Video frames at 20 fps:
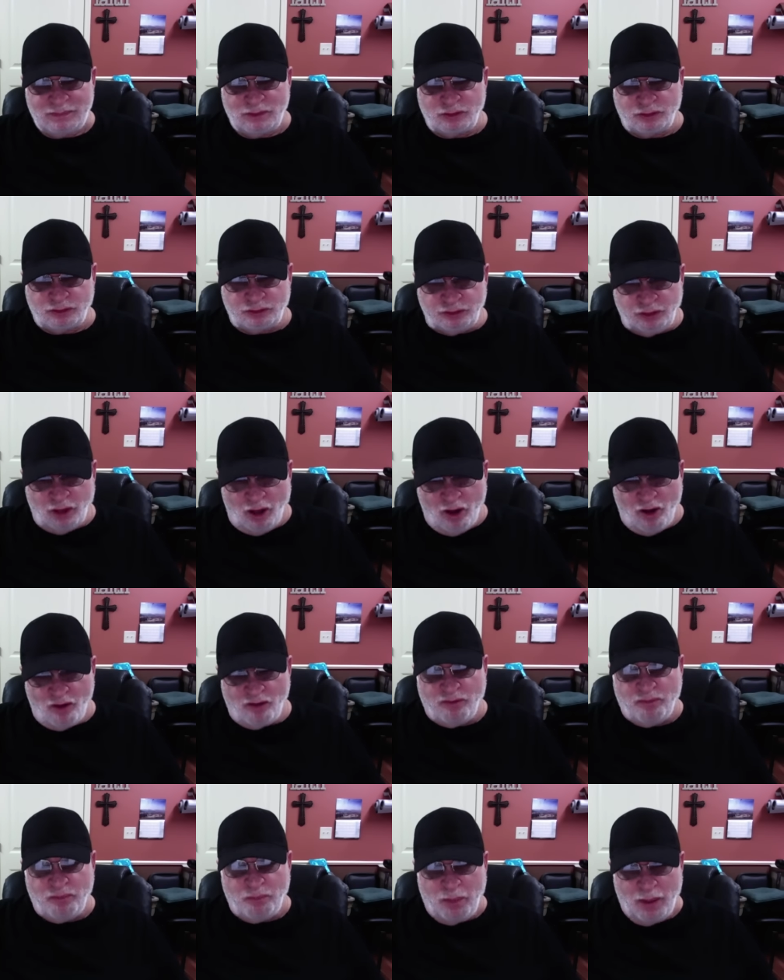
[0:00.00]

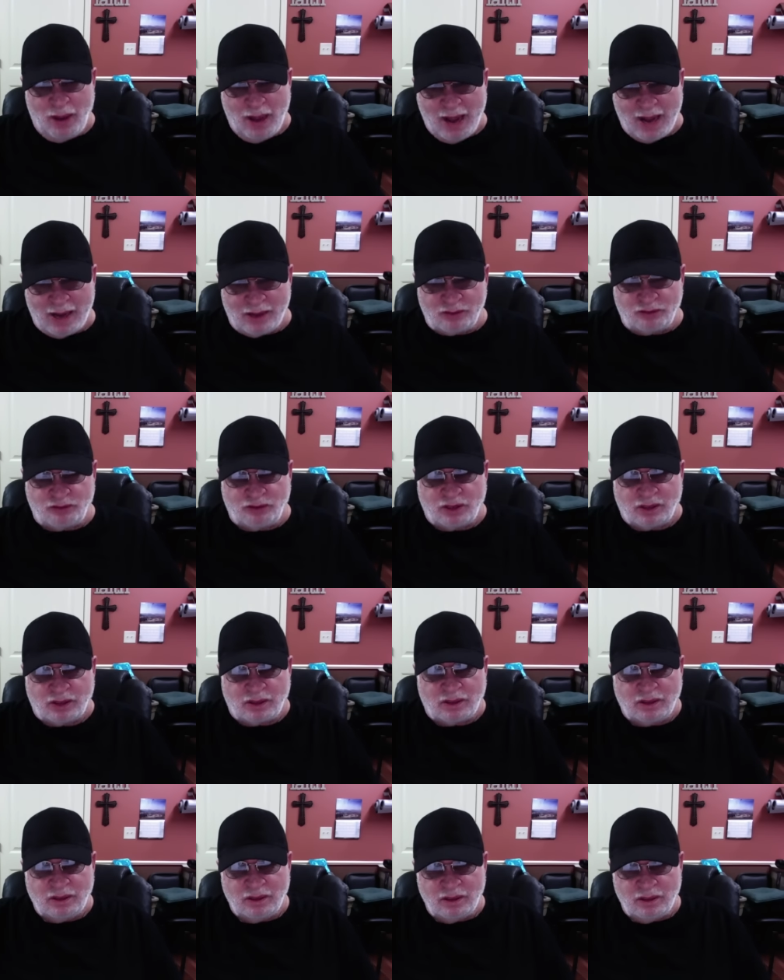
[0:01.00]
soft
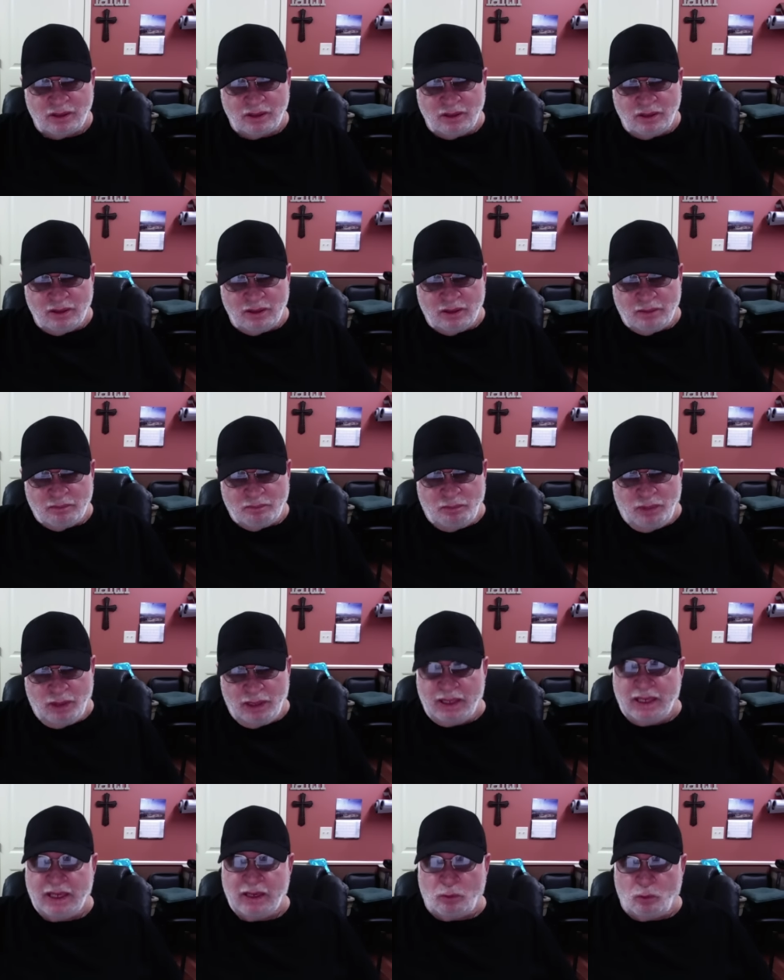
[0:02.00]
plastic,
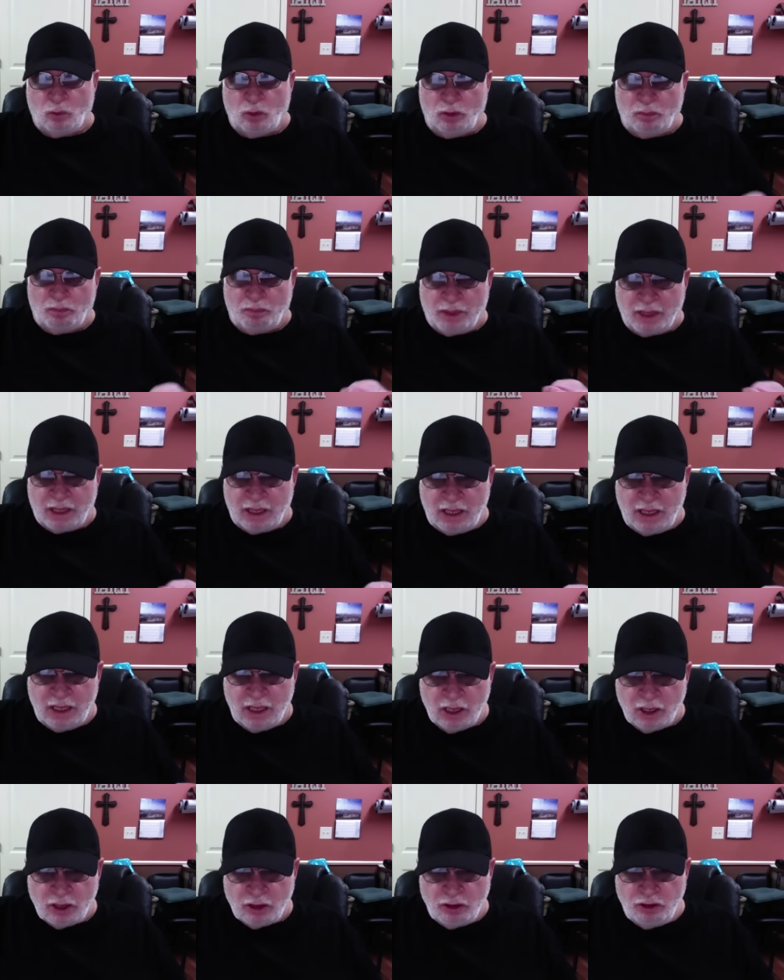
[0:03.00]
but it will
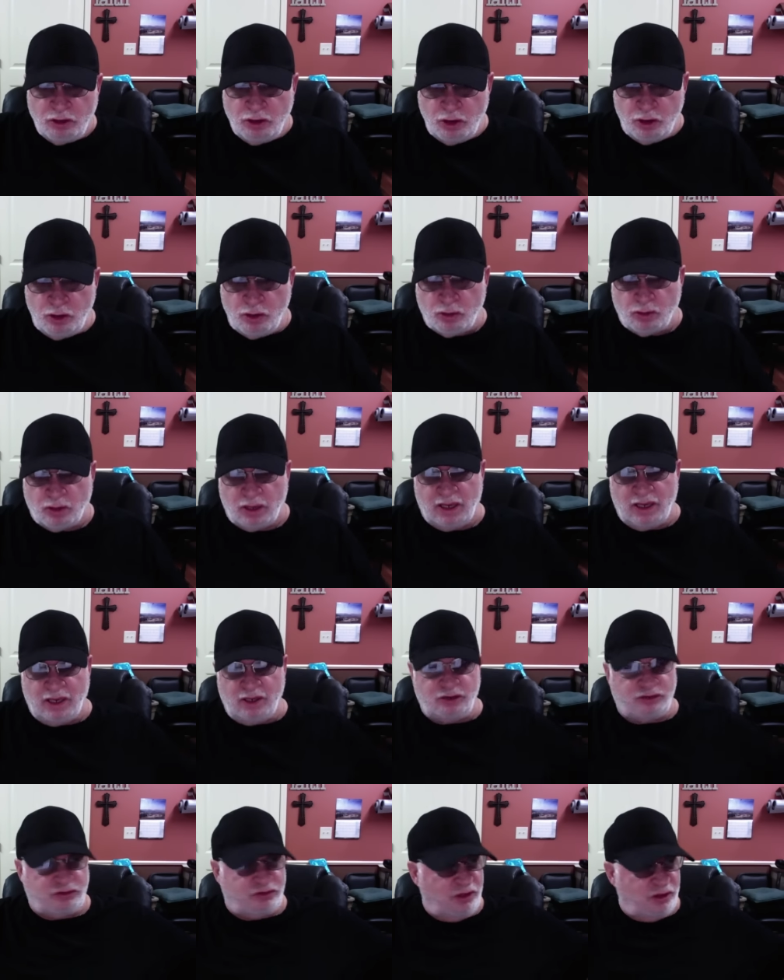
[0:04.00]
be you. At
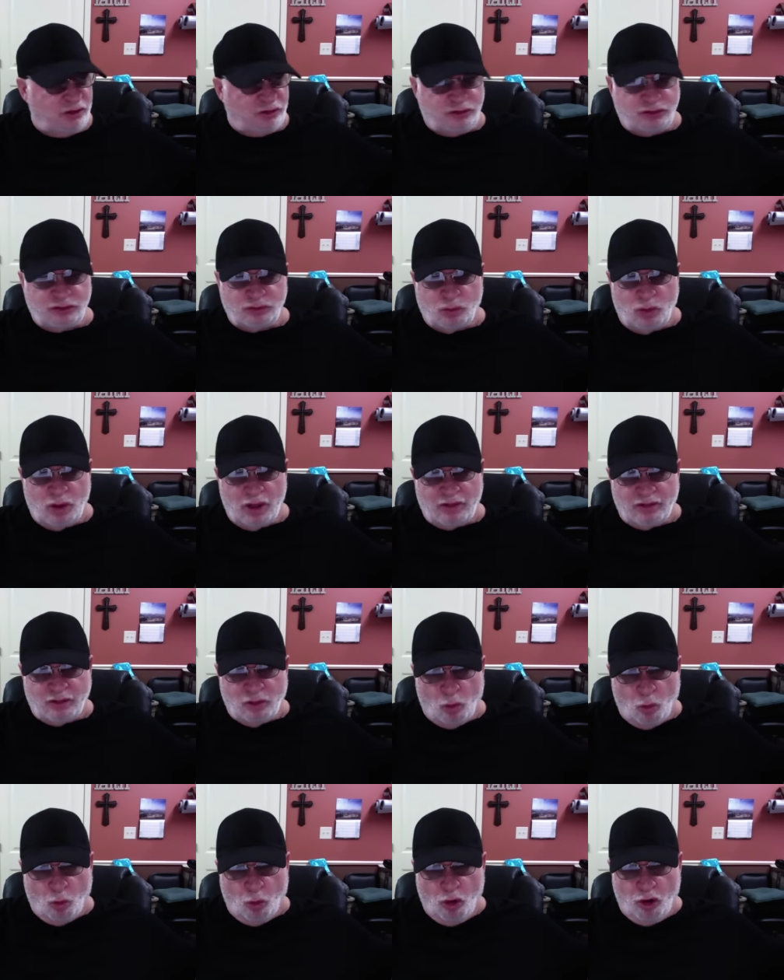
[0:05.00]
least this is what
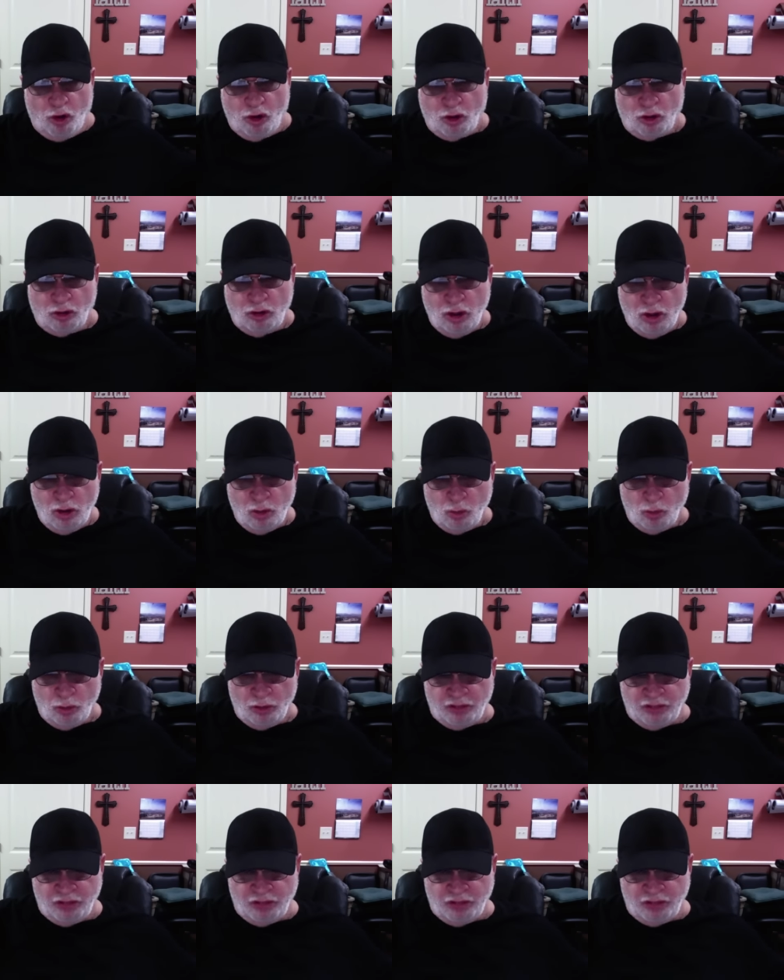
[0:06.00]
the world will